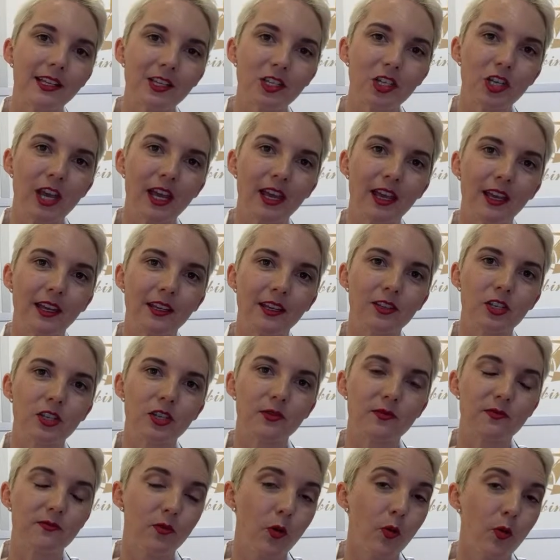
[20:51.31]
change
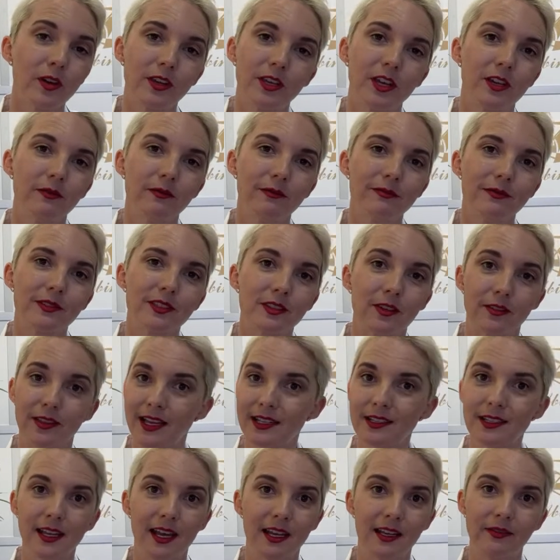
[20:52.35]
for you, so
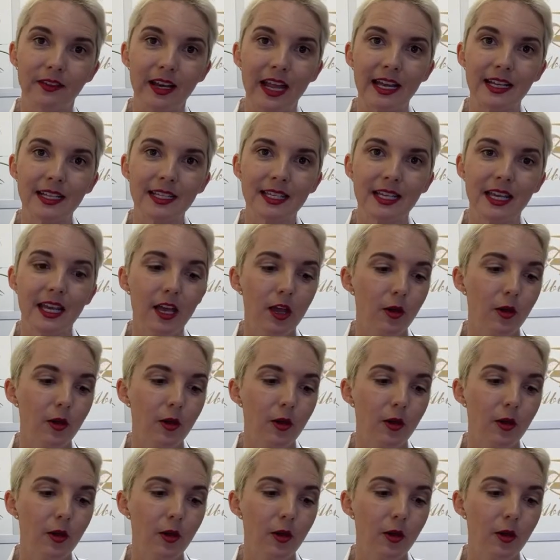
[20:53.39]
that's kind of nice.